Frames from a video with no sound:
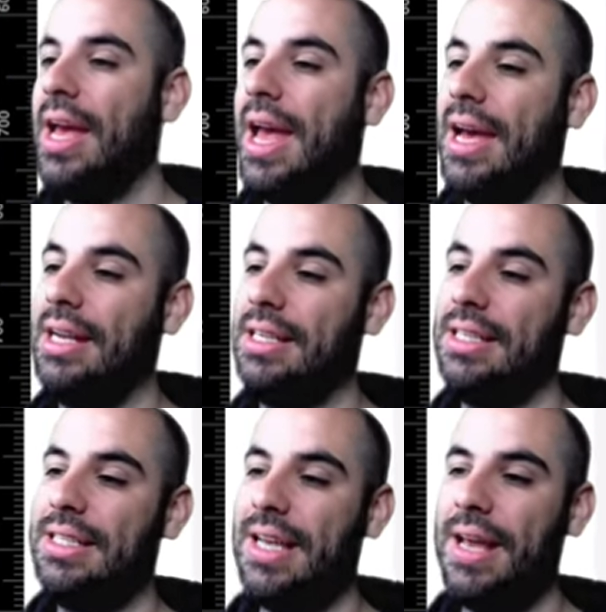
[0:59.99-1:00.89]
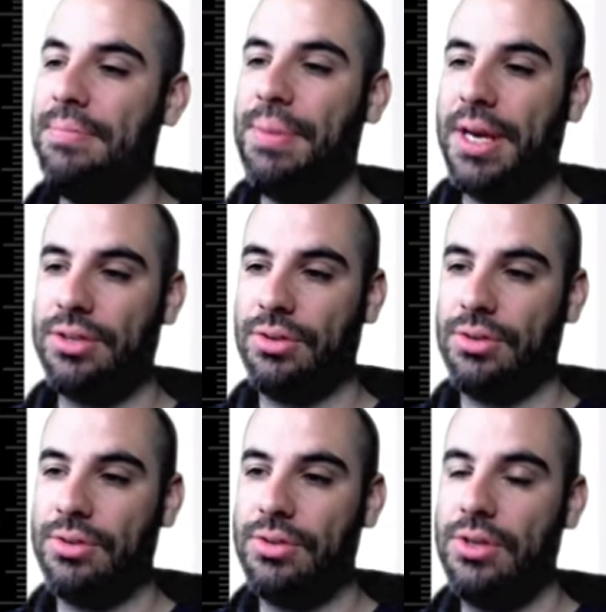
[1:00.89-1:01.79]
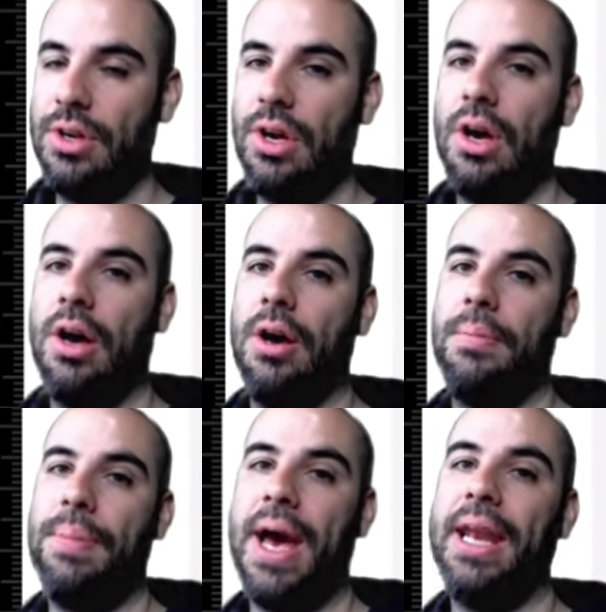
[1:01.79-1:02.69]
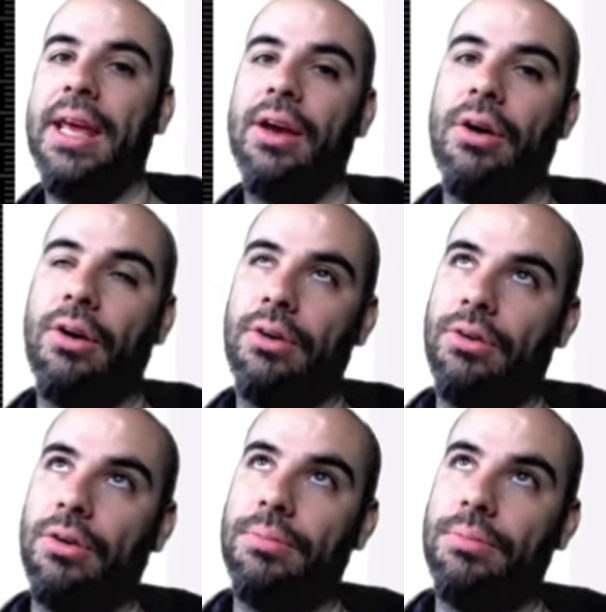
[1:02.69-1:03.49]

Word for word: and 10 pixels uh, padding or